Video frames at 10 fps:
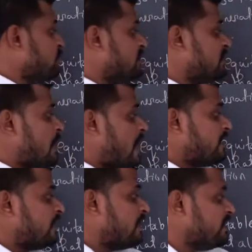is
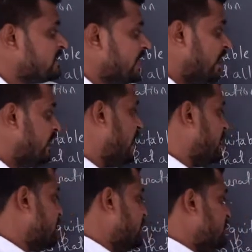better than recycling
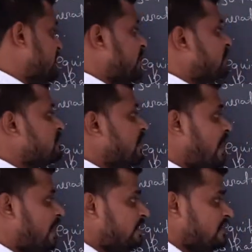as it saves
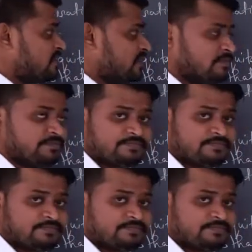energy.